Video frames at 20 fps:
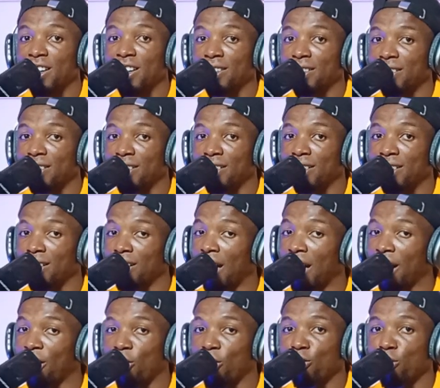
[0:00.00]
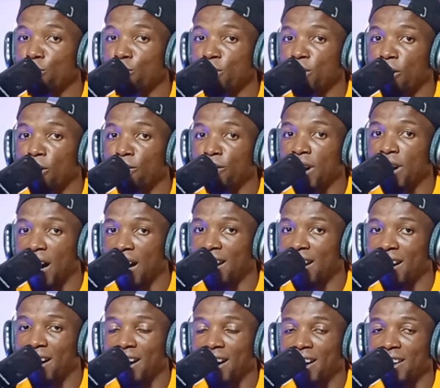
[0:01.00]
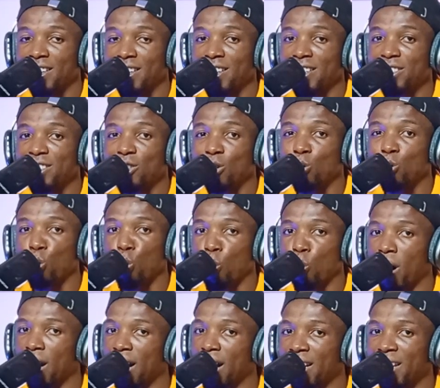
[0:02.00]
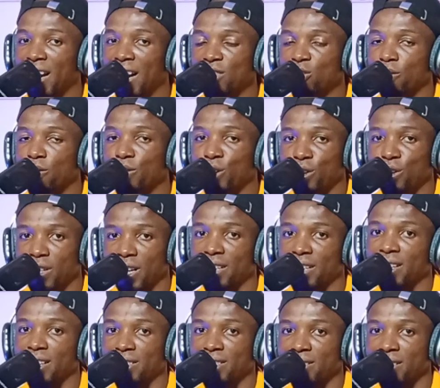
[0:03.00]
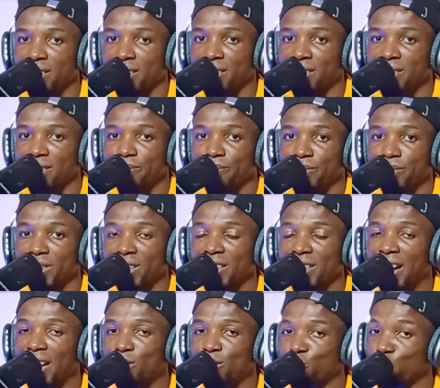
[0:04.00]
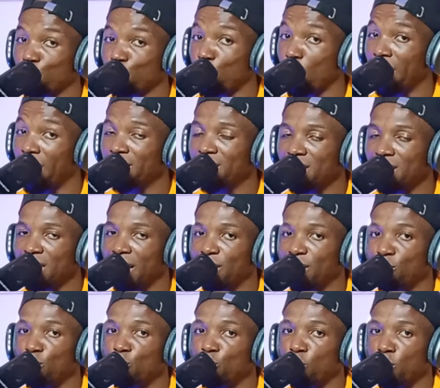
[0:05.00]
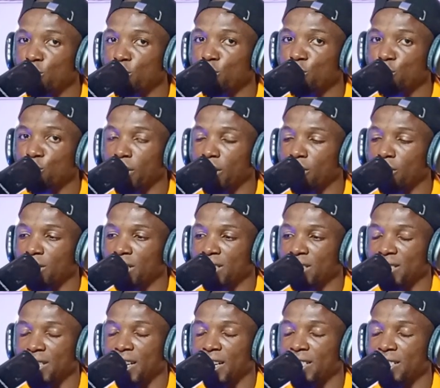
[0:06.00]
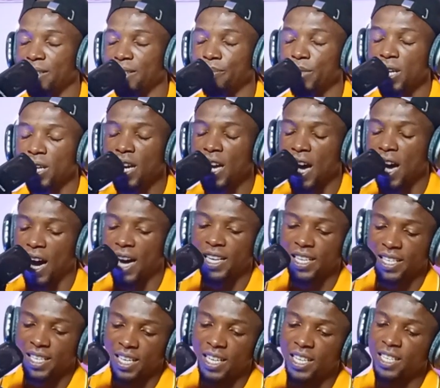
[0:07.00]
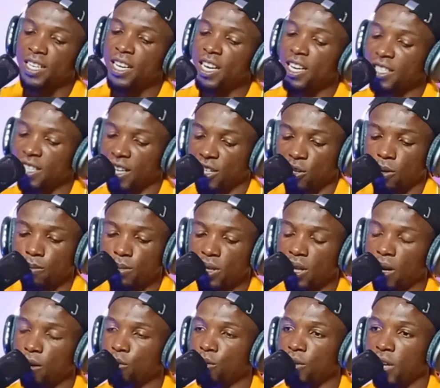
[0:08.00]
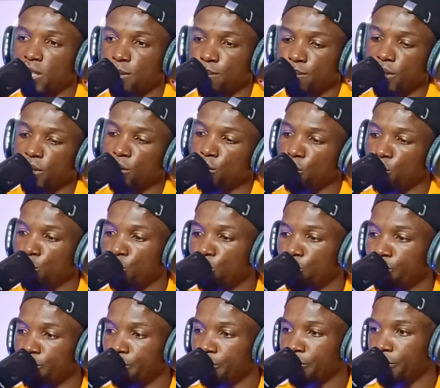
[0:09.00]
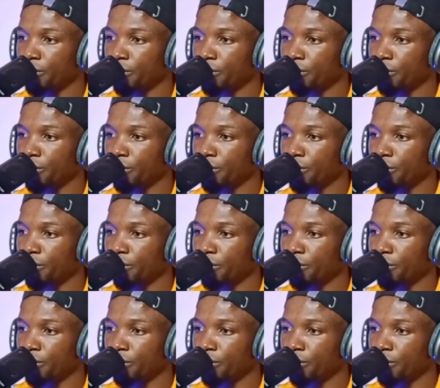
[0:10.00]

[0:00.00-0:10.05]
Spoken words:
the economy of Ghana is lower than that of the United States. That's one thing I want you to understand. And again, there's something I want to explain to you.